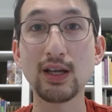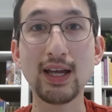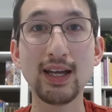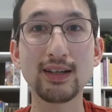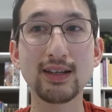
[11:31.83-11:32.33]

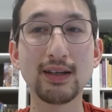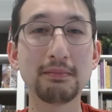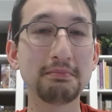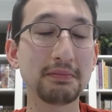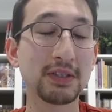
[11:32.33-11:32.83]
And
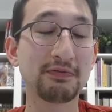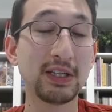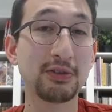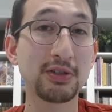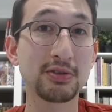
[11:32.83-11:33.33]
the Fae
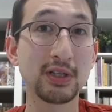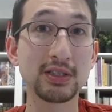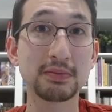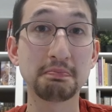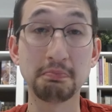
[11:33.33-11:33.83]
creature
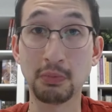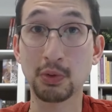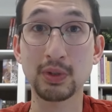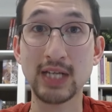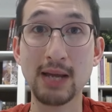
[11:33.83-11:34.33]
does
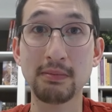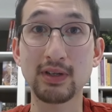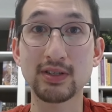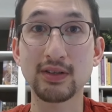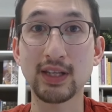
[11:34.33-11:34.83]
more
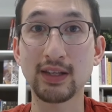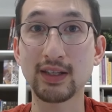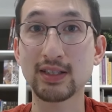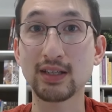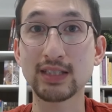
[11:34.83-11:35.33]
damage than this
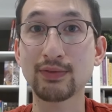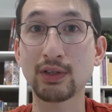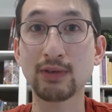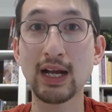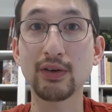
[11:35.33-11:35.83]
does every
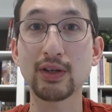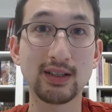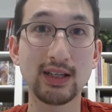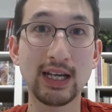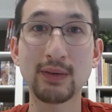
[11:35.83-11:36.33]
round.
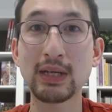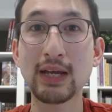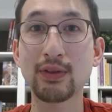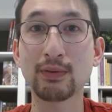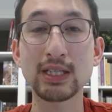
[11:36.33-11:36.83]
And then we have
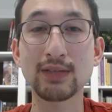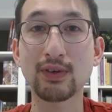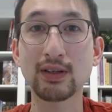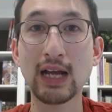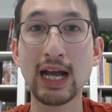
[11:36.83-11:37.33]
the rest of
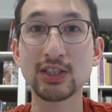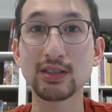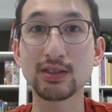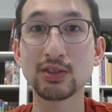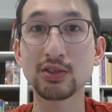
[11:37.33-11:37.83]
our action
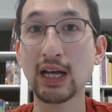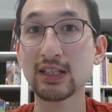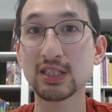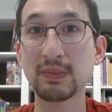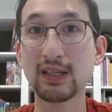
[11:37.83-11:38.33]
to
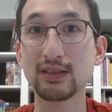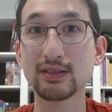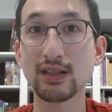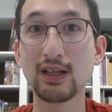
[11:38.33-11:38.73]
cast spells.